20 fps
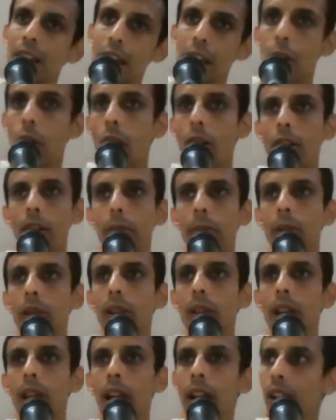Then he got up
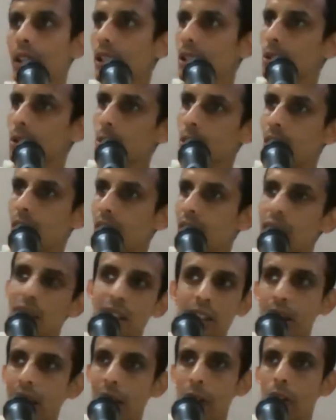and understood that
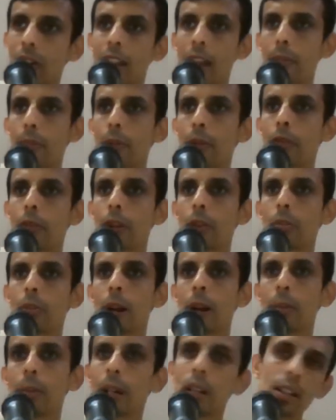this cannot happen
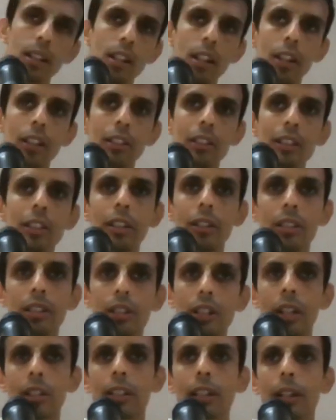for Brahmana. This
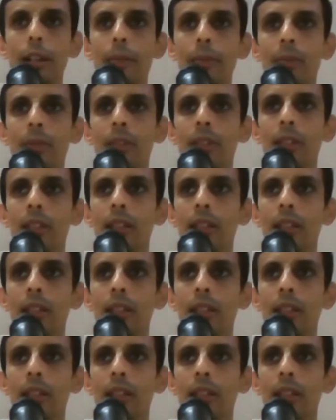is Kshatriya.